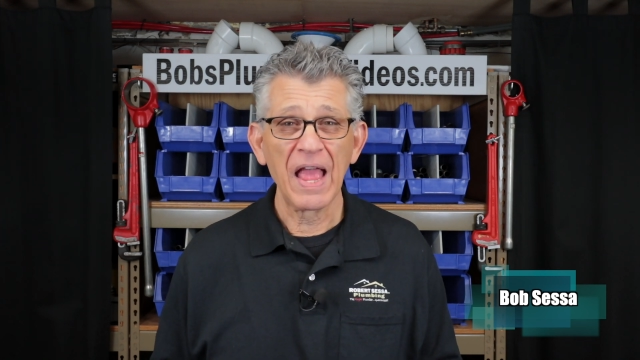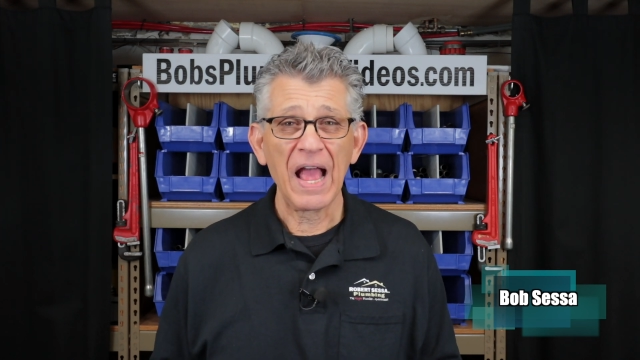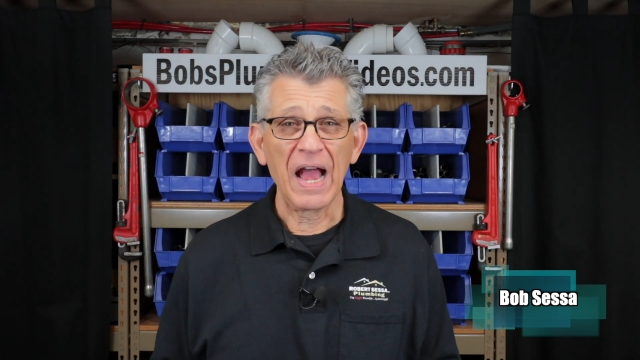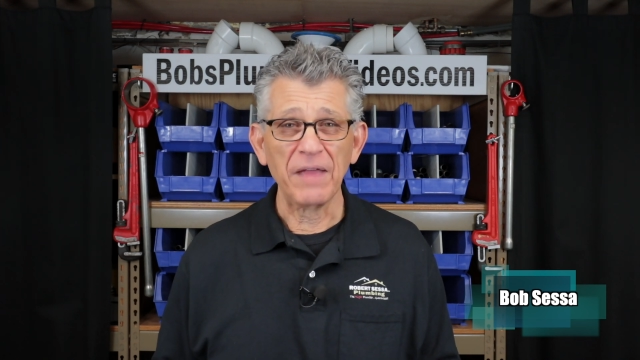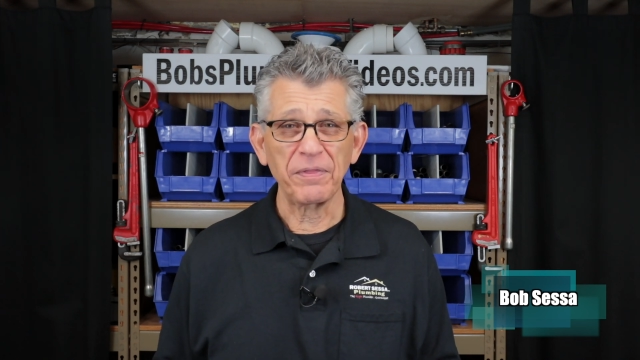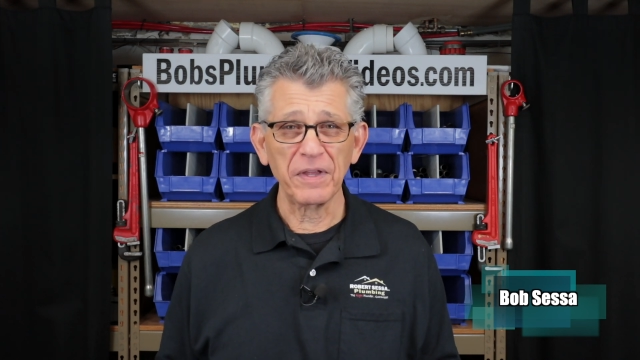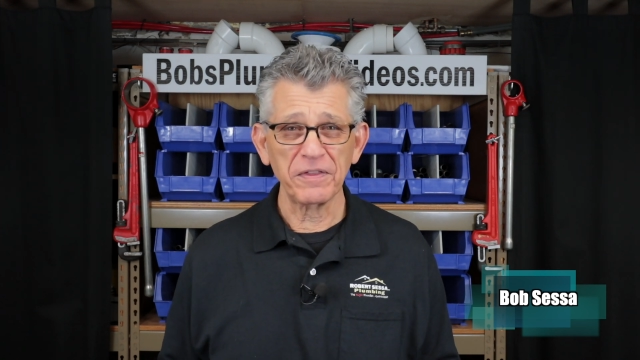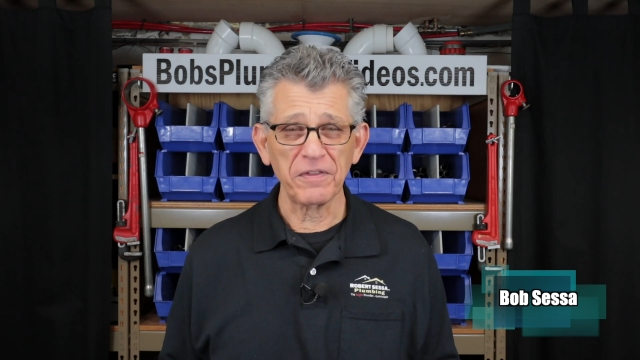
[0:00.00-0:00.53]

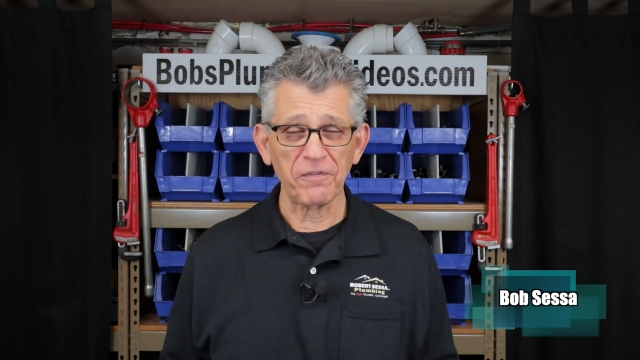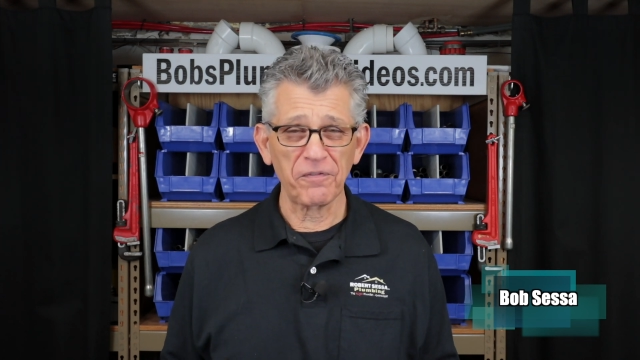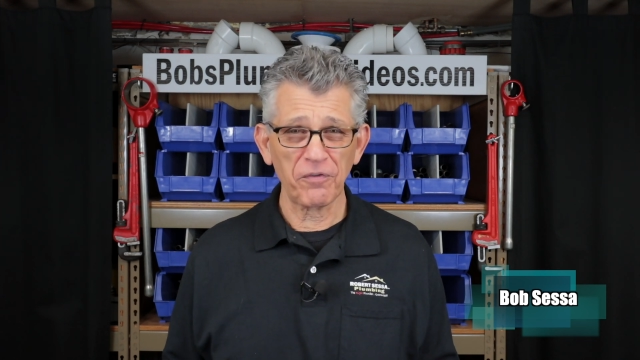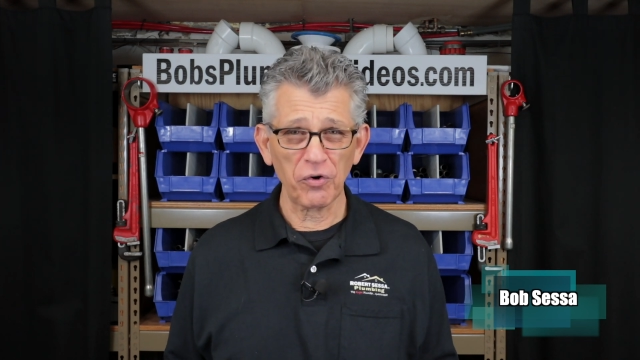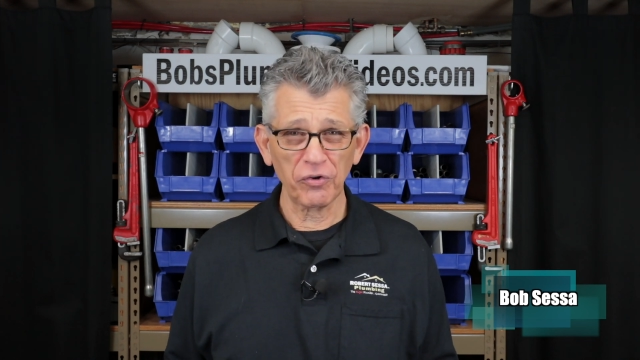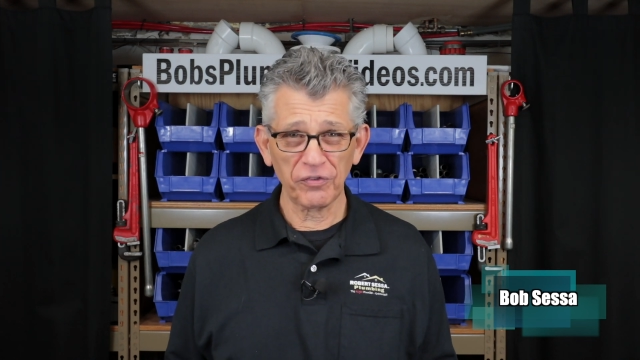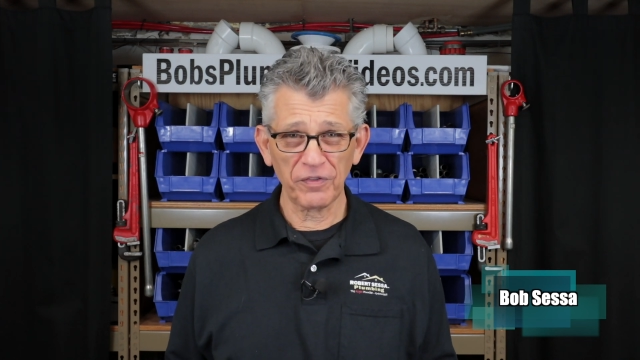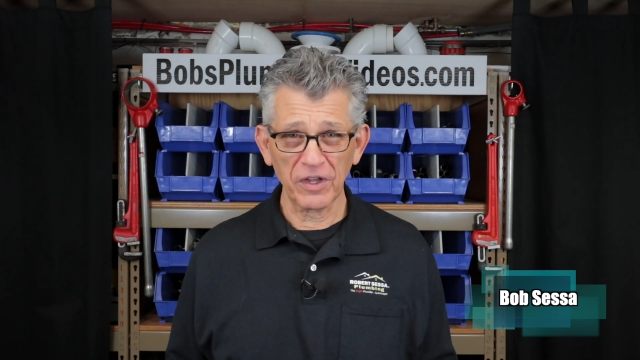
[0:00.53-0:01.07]
I think the
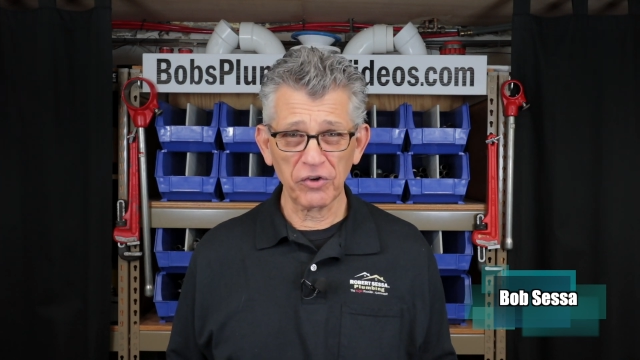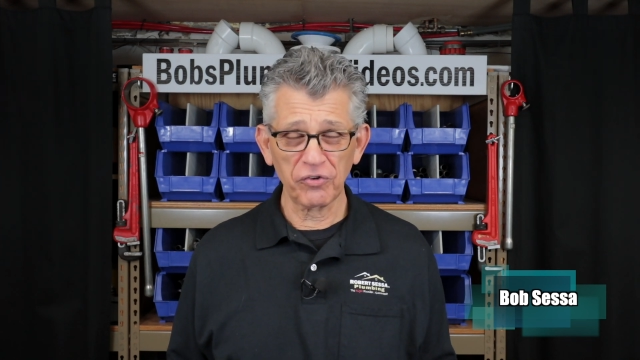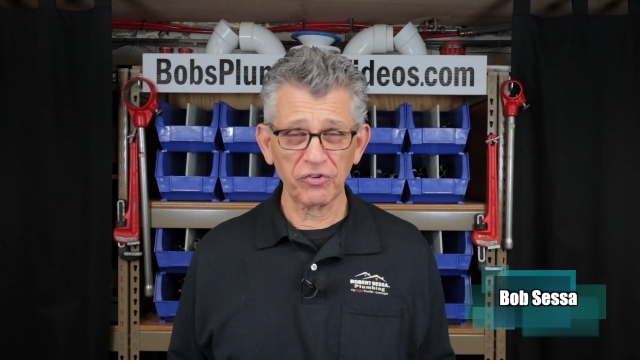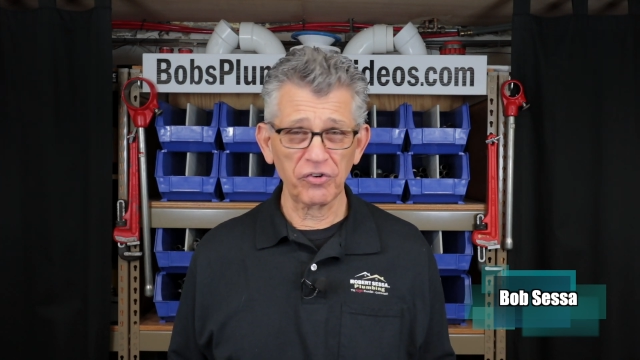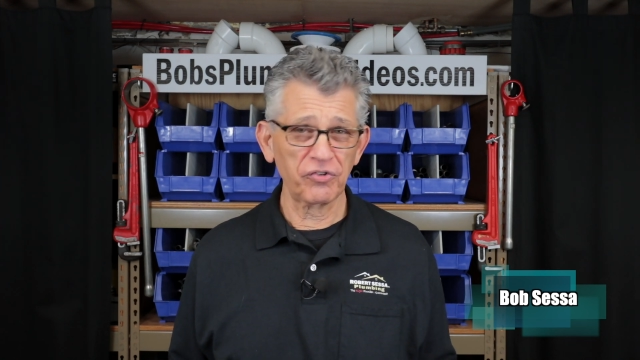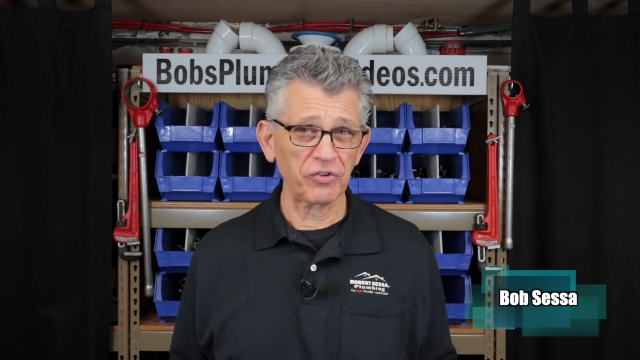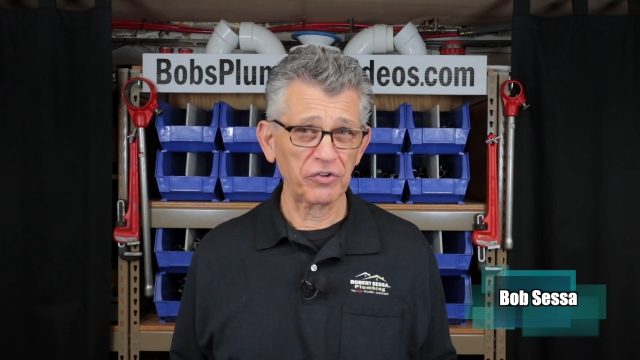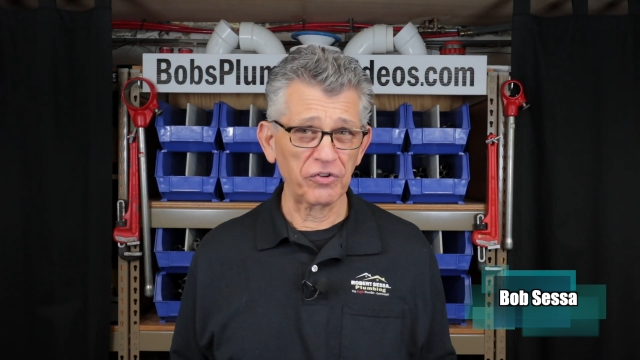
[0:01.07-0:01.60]
first thing
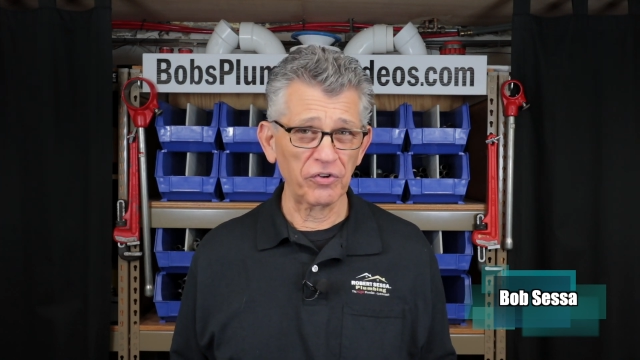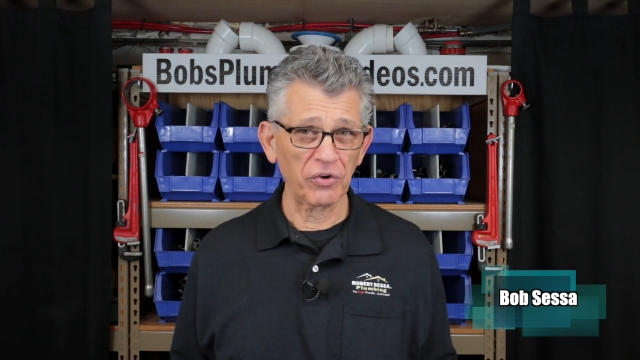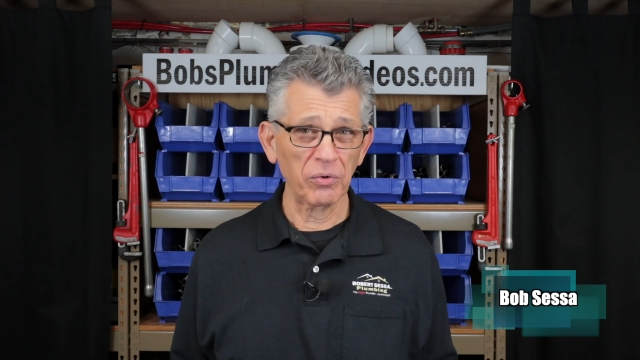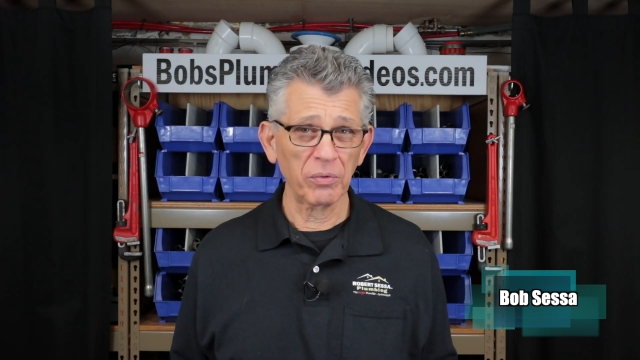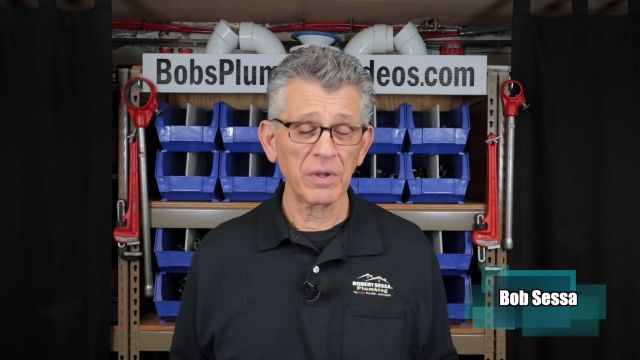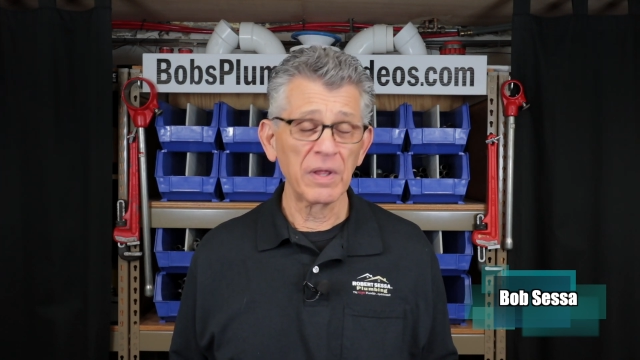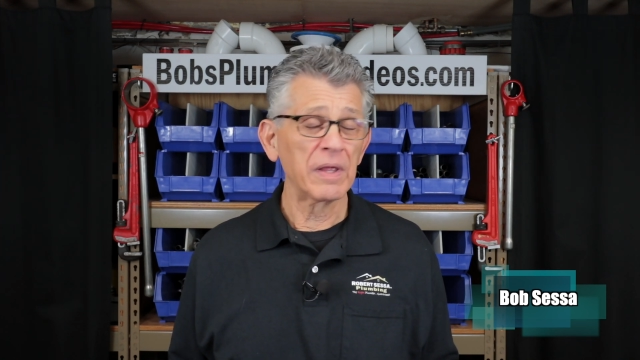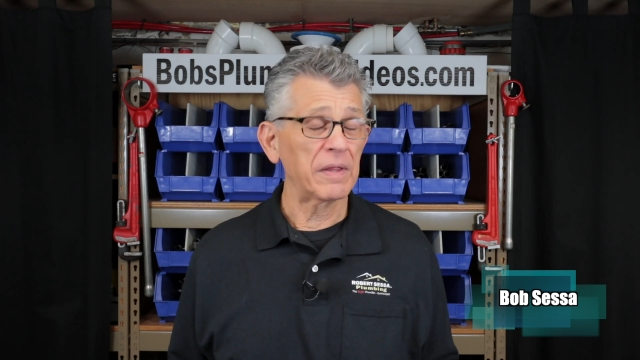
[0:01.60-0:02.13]
she should do,